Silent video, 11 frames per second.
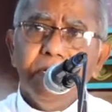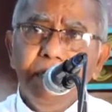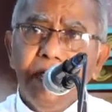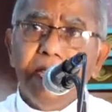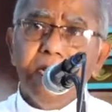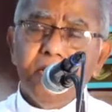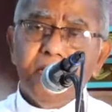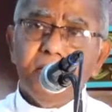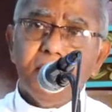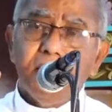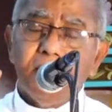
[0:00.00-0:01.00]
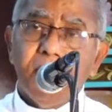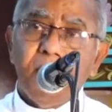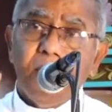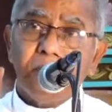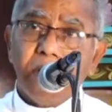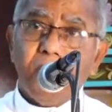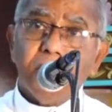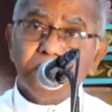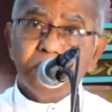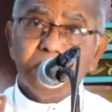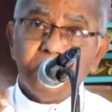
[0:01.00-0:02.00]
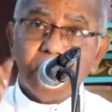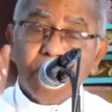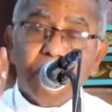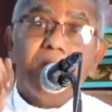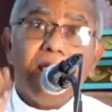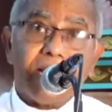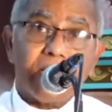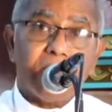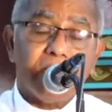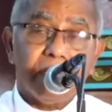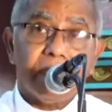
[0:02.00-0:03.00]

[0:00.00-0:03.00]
daily our costs are 1 lakh.